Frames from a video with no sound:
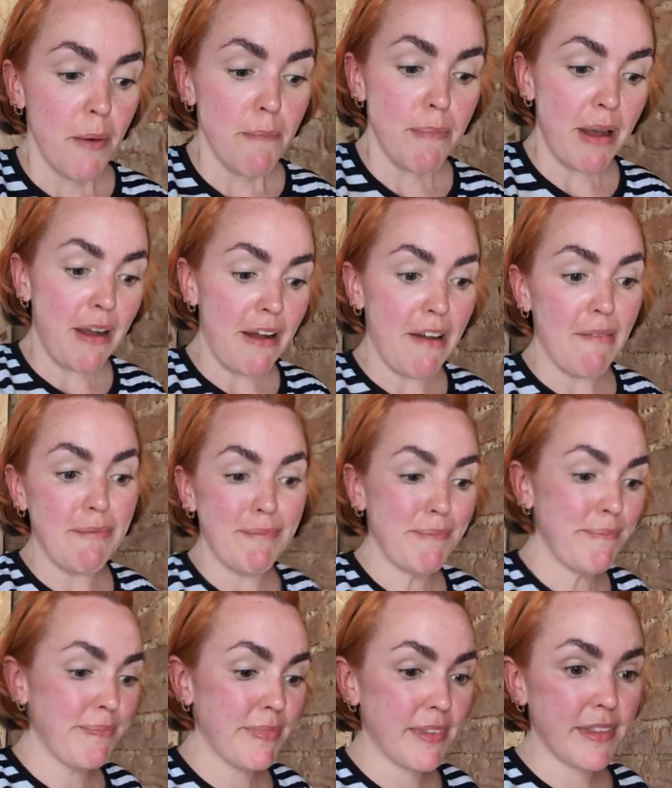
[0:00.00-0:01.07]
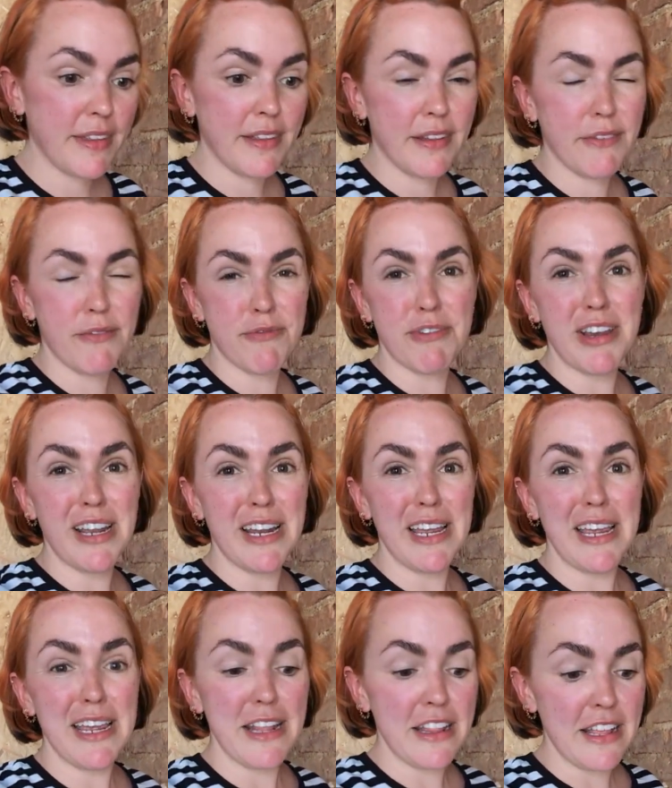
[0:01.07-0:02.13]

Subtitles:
but really